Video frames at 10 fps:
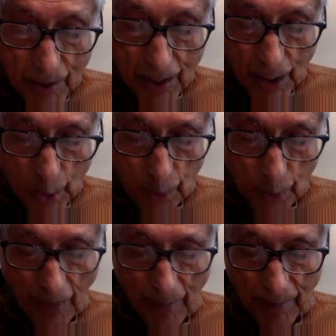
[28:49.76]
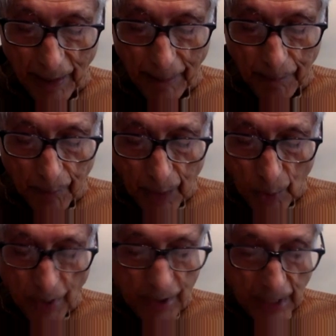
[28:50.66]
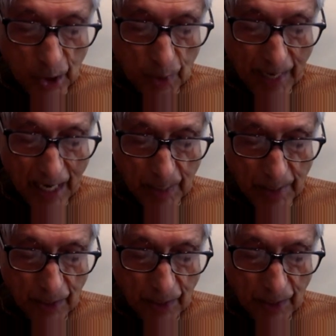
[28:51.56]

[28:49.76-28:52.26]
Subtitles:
a Hindu family who had said to my husband's